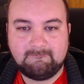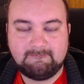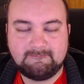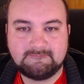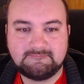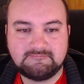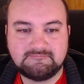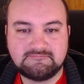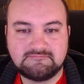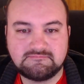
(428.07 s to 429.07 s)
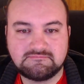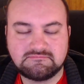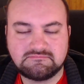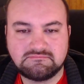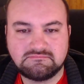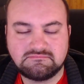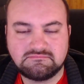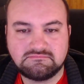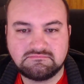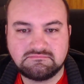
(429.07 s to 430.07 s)

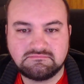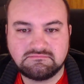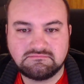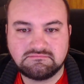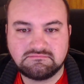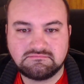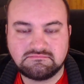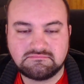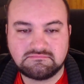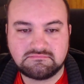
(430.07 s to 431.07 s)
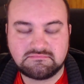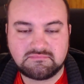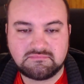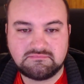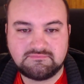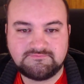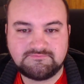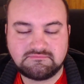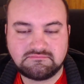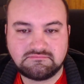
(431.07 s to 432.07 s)

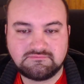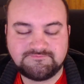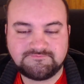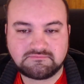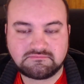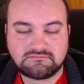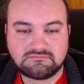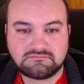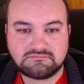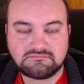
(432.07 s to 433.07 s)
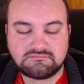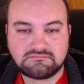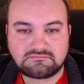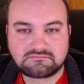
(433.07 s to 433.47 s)
No one is speaking in this clip.